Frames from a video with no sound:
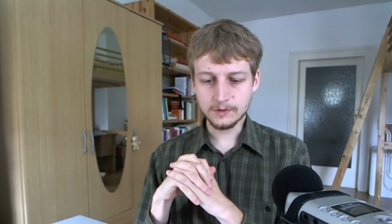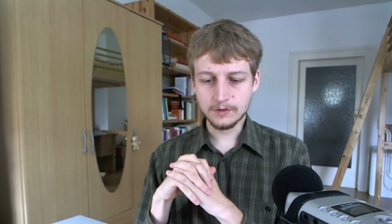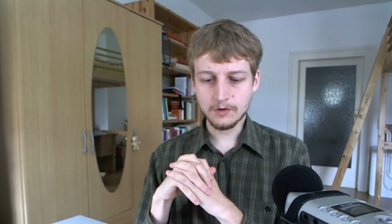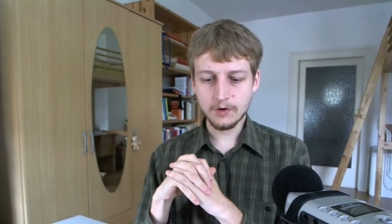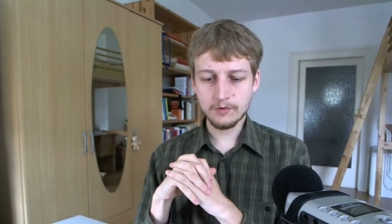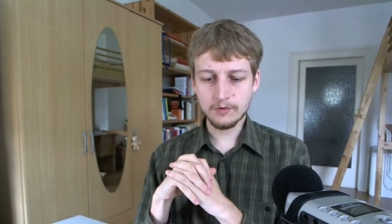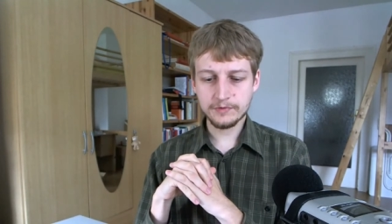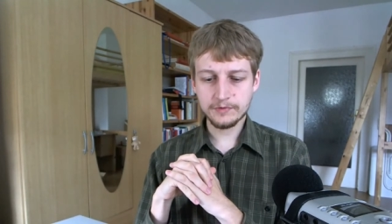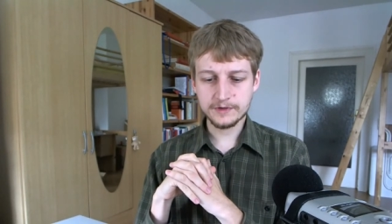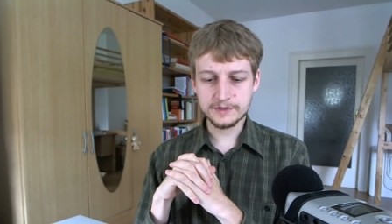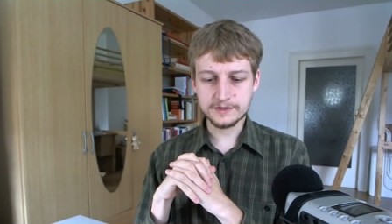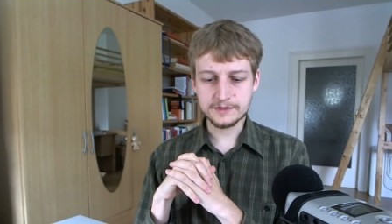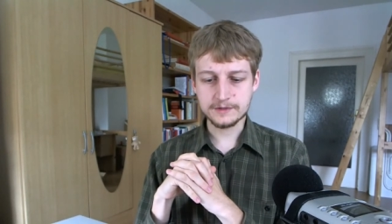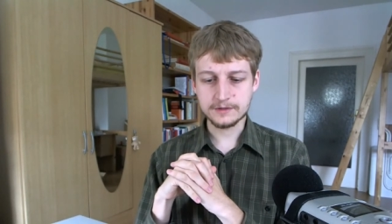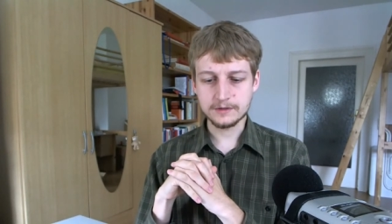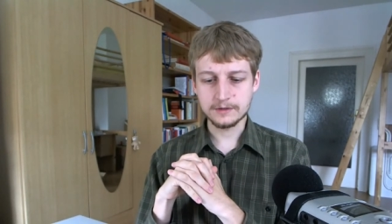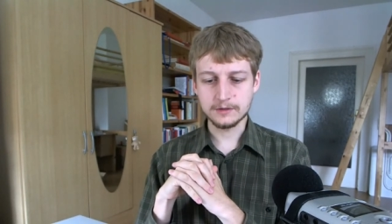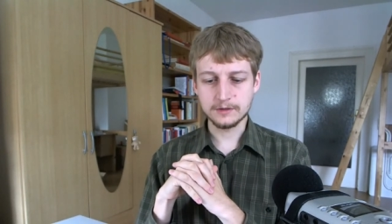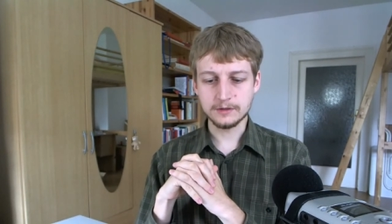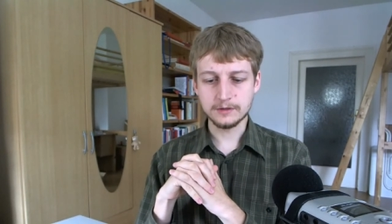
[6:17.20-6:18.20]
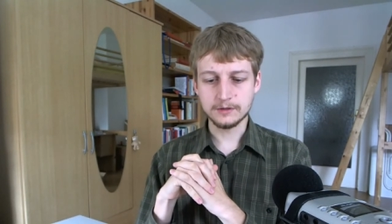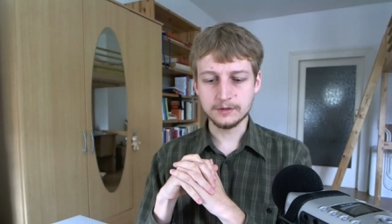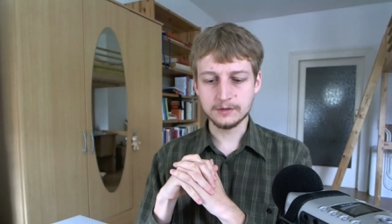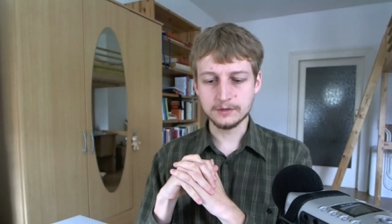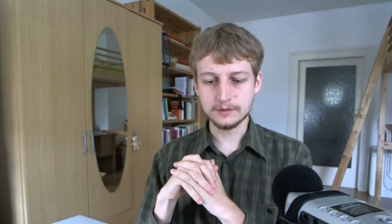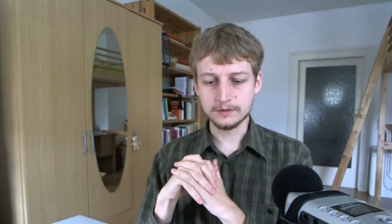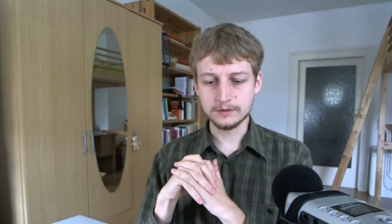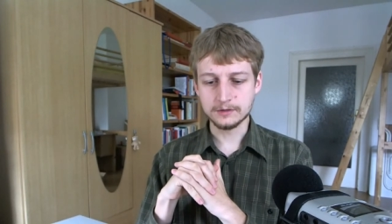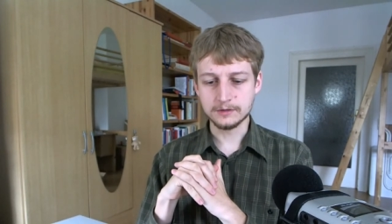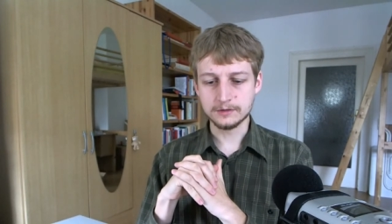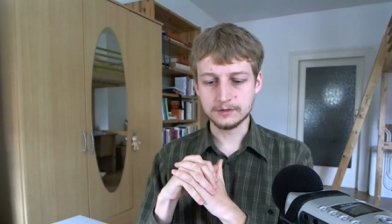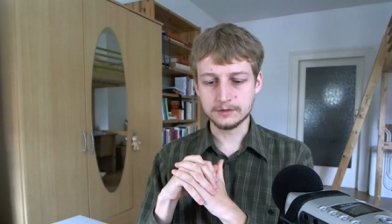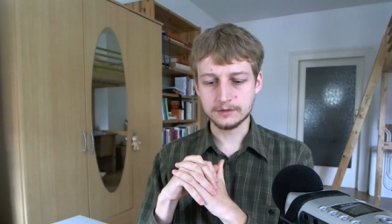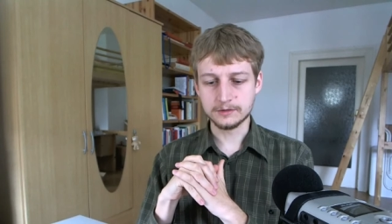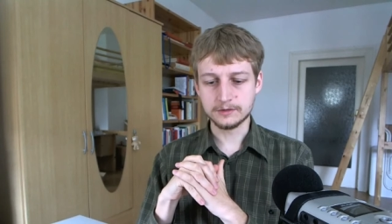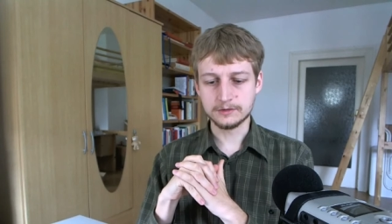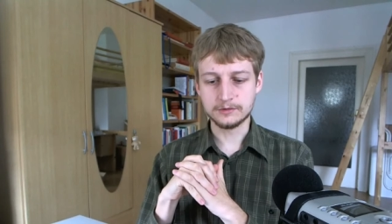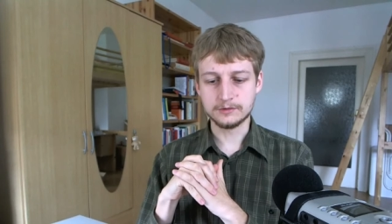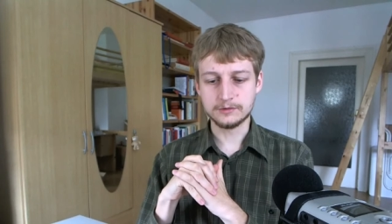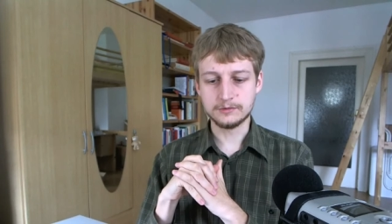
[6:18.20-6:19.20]
of his
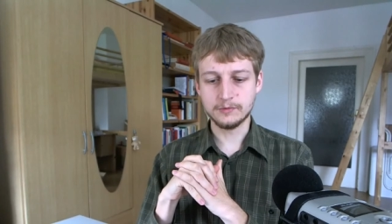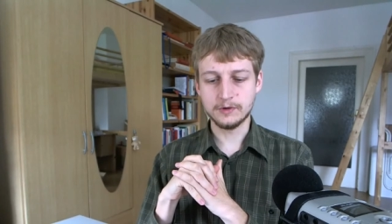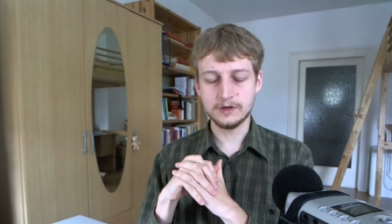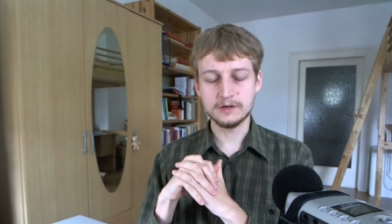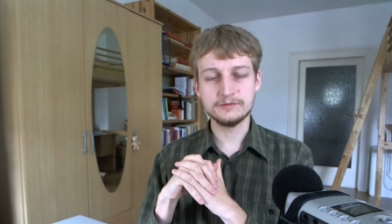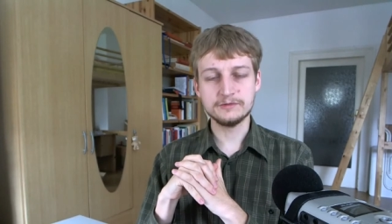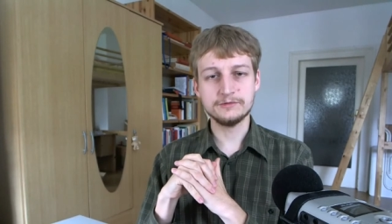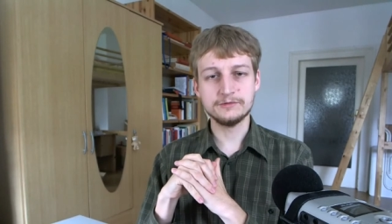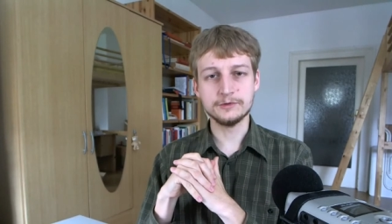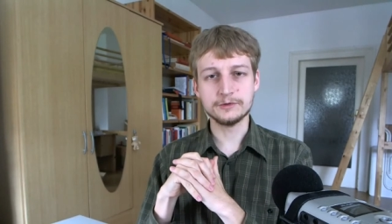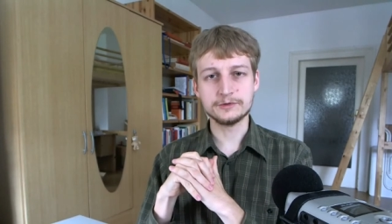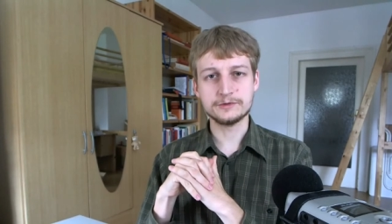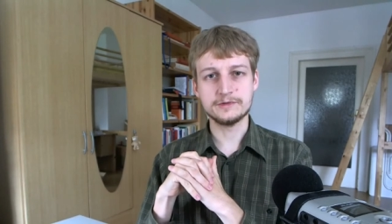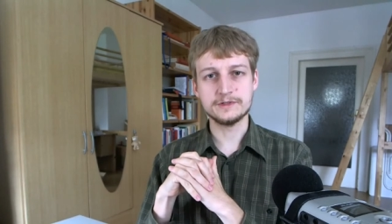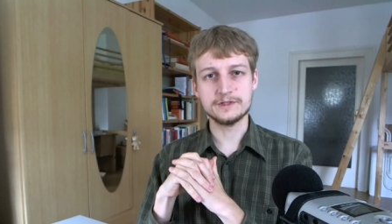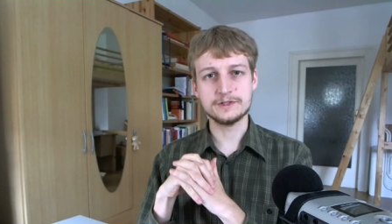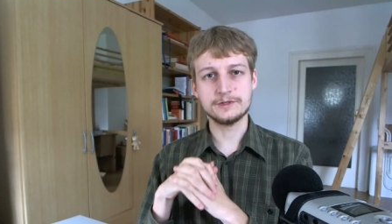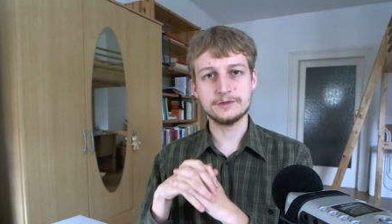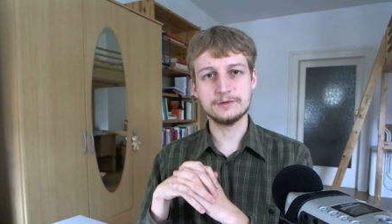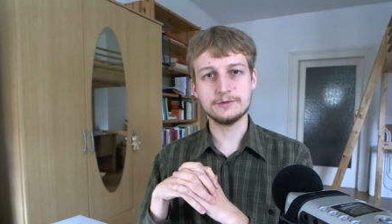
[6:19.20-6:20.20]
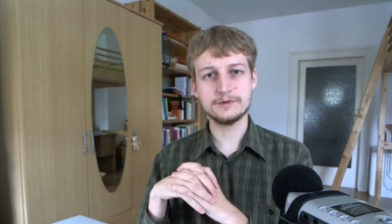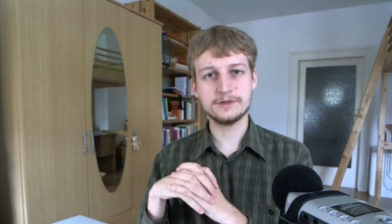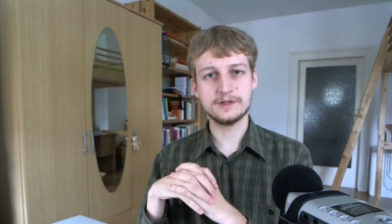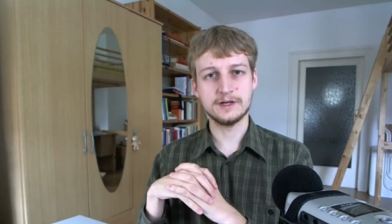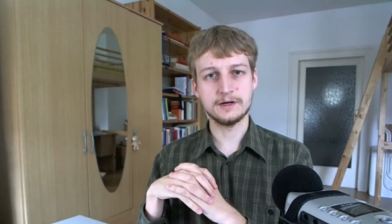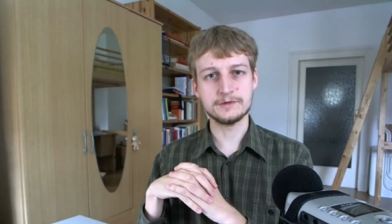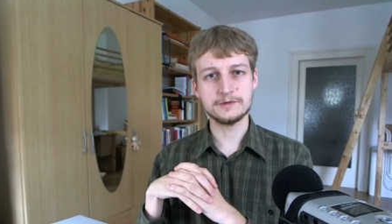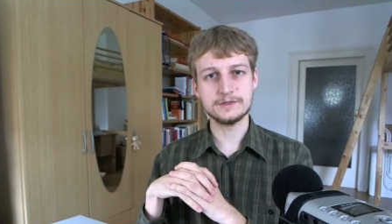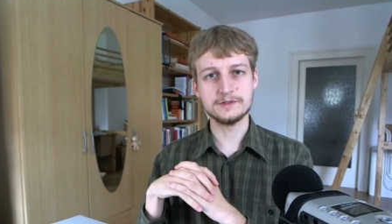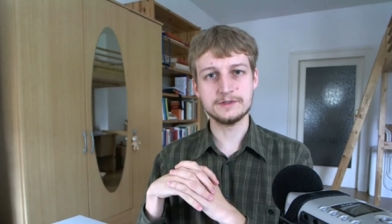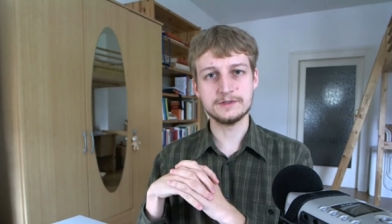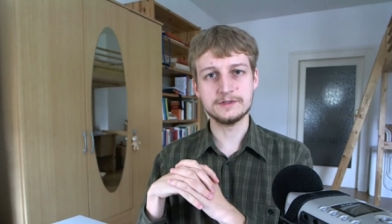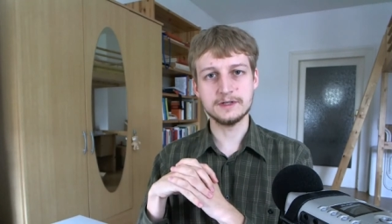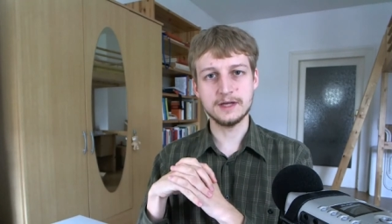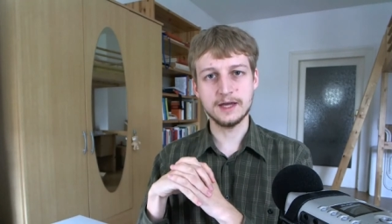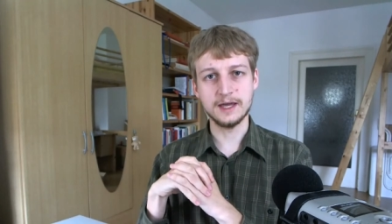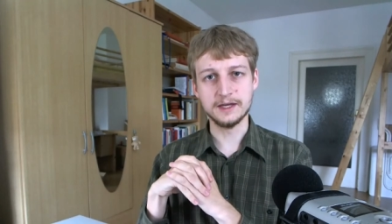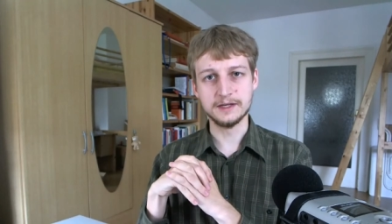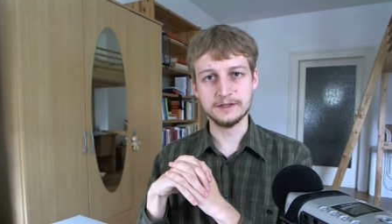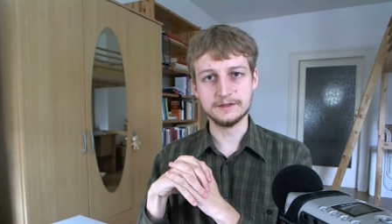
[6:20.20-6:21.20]
Dwarf Fortress
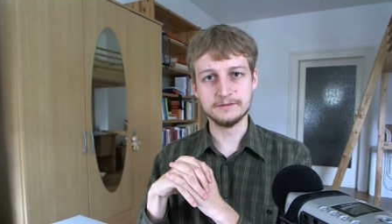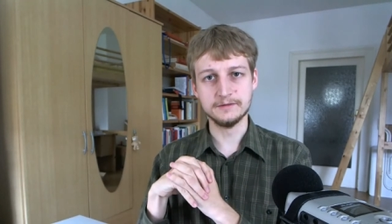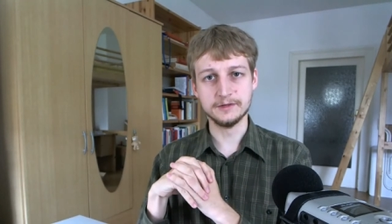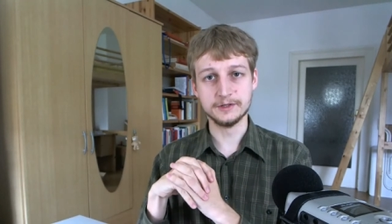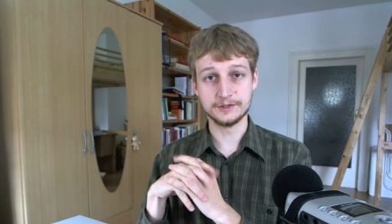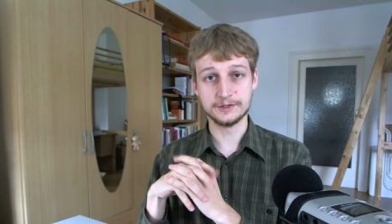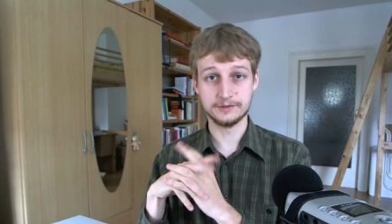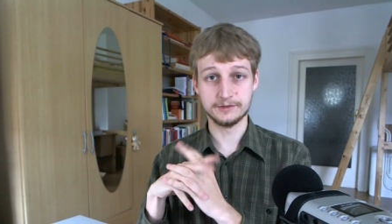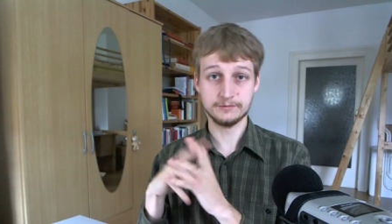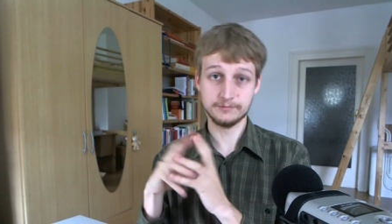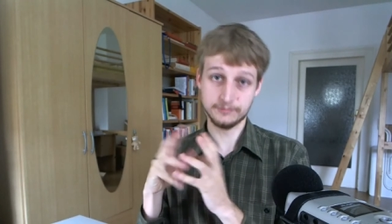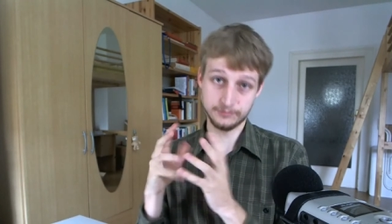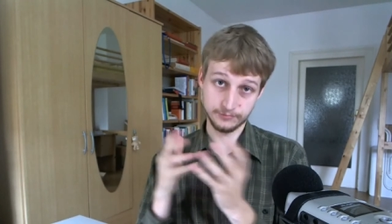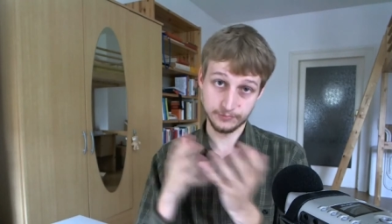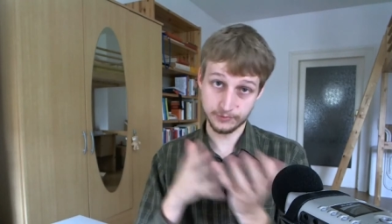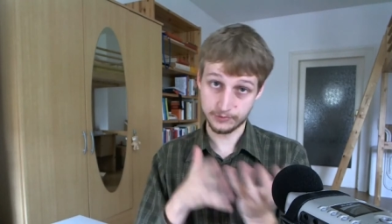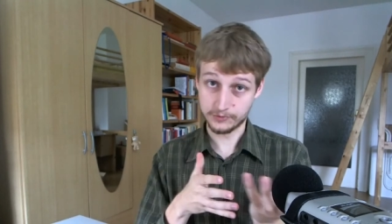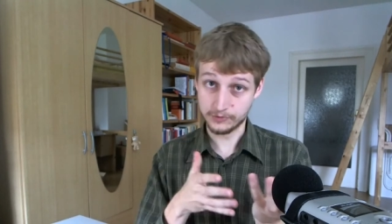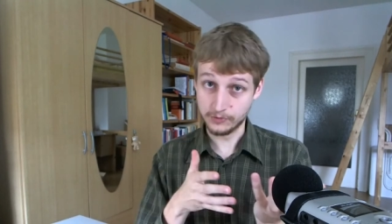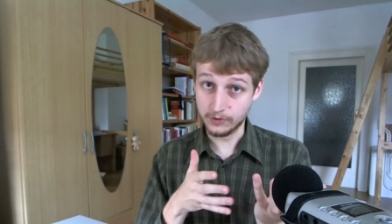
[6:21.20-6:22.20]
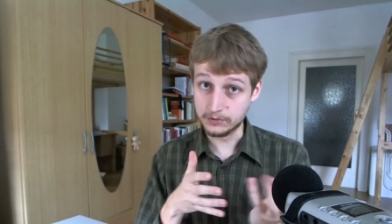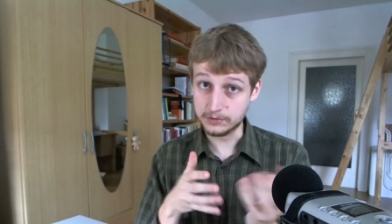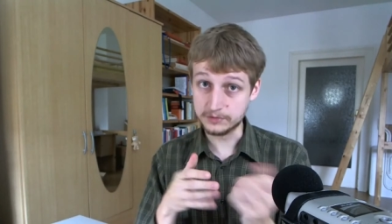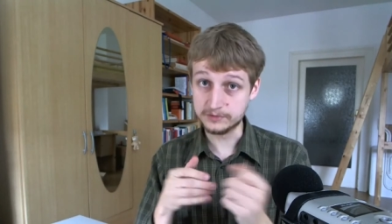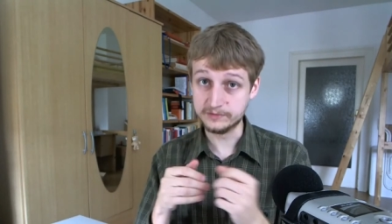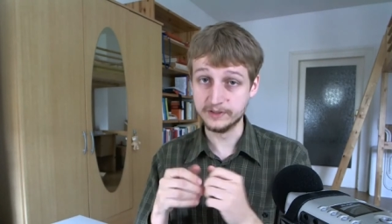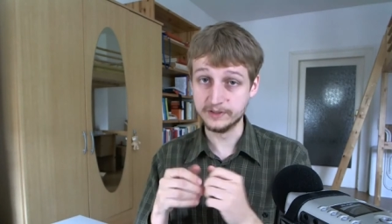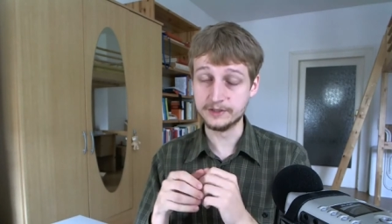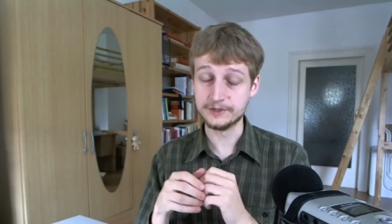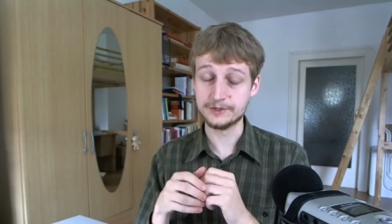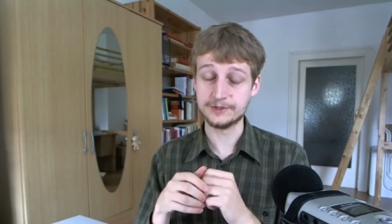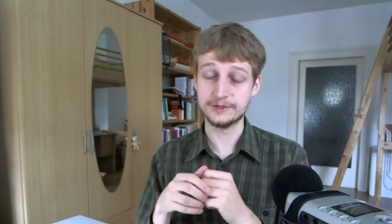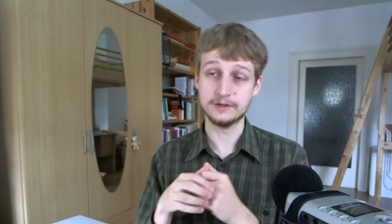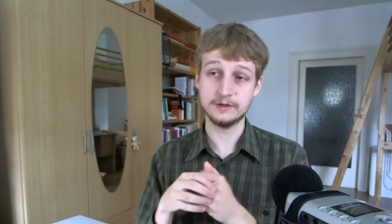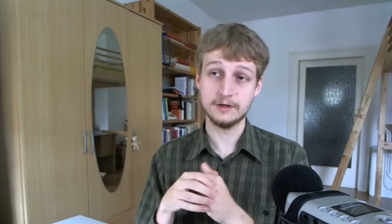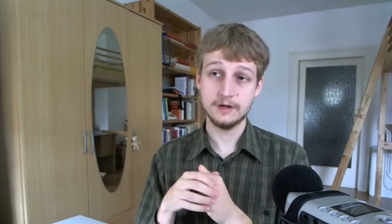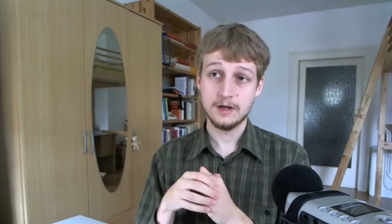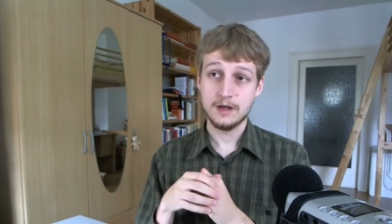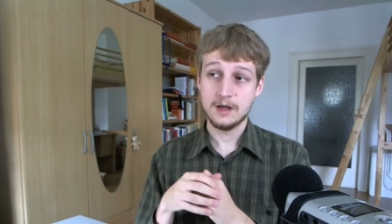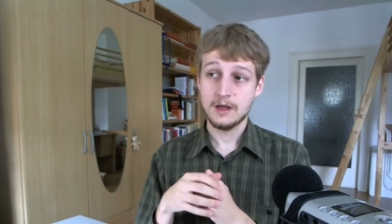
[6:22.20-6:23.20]
2008 version, for the old
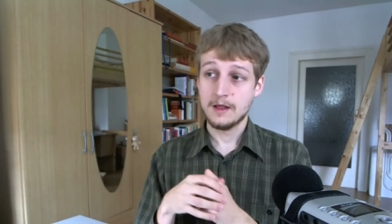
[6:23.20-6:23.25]
version,